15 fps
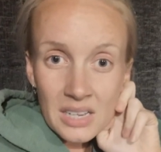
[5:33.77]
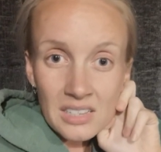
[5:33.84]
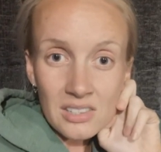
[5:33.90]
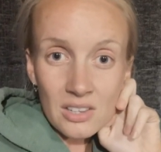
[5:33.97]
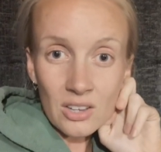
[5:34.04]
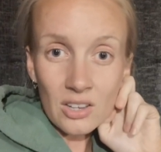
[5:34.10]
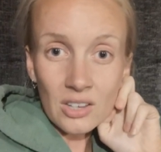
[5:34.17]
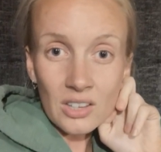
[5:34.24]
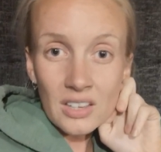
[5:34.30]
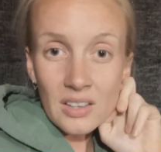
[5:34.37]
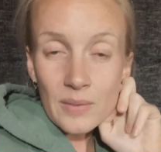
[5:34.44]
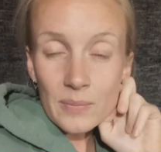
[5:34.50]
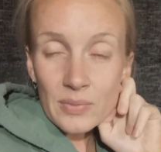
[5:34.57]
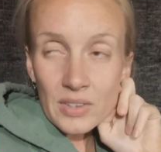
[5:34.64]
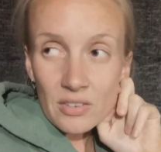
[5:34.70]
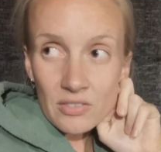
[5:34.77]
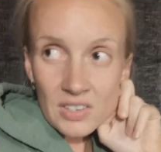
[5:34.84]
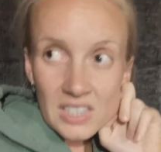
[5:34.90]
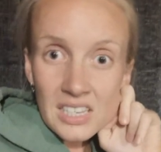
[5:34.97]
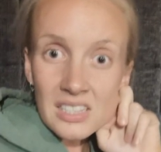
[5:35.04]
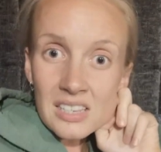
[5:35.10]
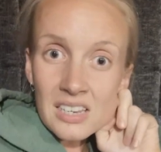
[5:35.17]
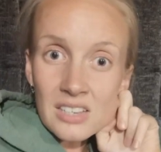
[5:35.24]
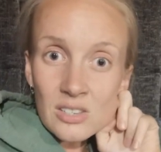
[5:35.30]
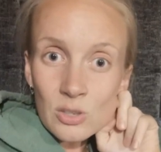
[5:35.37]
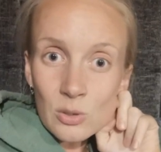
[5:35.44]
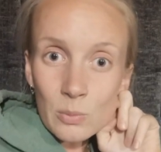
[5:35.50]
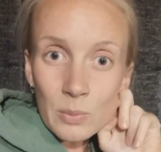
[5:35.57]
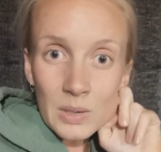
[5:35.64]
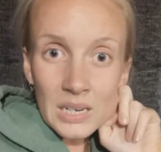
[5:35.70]
So visiting
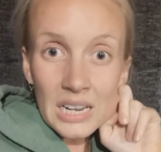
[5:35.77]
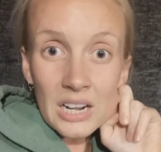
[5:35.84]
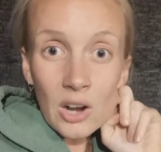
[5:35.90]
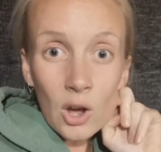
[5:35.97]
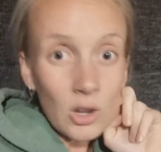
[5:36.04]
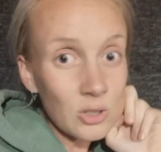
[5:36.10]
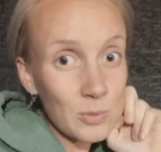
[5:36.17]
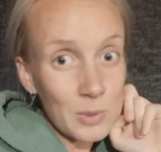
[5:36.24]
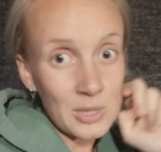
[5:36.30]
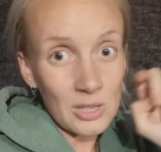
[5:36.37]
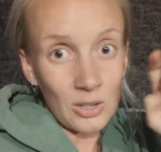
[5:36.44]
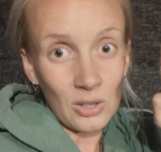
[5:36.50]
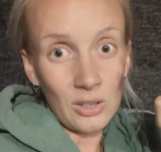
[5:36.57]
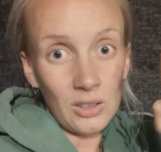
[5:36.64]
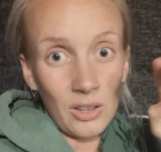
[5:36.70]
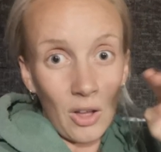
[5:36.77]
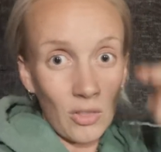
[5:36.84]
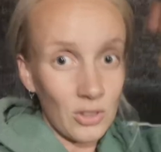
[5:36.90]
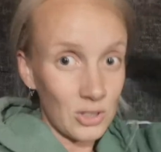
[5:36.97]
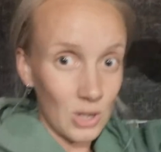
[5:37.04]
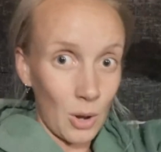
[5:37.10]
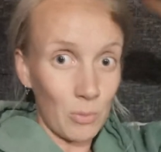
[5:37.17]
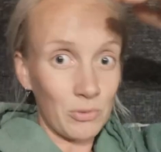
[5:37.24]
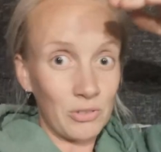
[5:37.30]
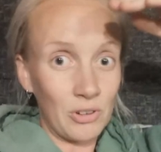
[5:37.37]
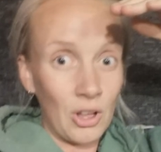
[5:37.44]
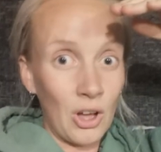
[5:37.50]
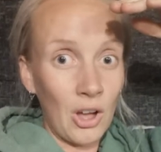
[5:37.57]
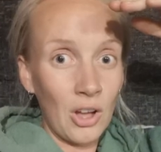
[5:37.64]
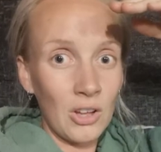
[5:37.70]
somebody in hospital on the top
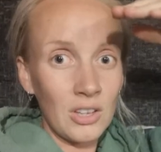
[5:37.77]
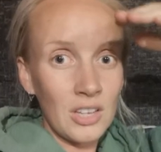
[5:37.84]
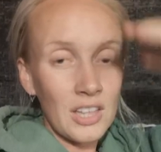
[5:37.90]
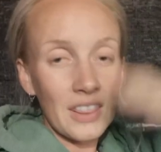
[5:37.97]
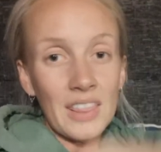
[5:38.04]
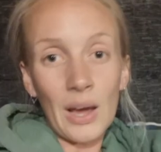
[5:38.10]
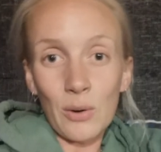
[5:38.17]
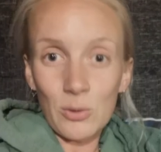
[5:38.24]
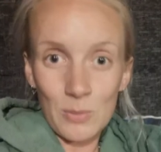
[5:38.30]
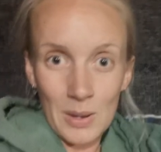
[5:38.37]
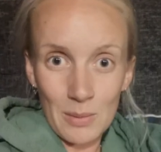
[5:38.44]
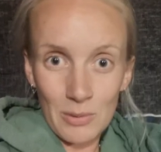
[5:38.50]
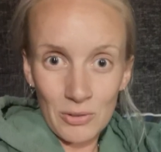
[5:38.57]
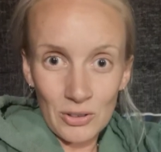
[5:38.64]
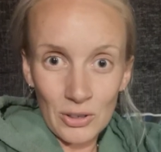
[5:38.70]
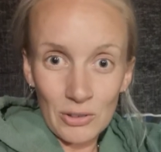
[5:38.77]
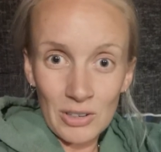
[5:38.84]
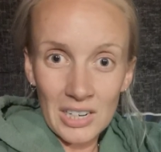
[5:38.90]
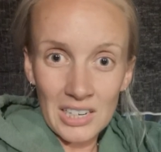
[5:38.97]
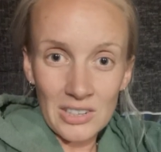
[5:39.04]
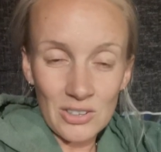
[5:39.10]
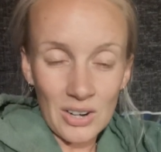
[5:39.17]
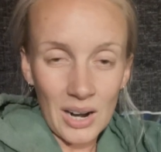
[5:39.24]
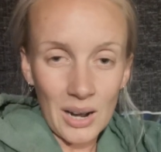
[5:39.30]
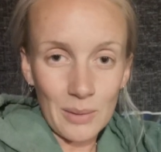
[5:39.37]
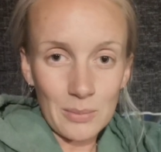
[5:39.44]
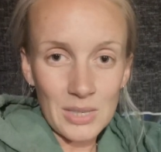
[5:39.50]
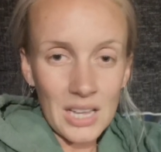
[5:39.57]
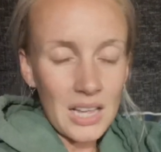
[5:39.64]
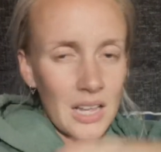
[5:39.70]
floor, that would make me feel really
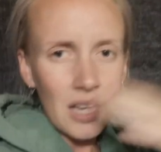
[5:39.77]
trapped.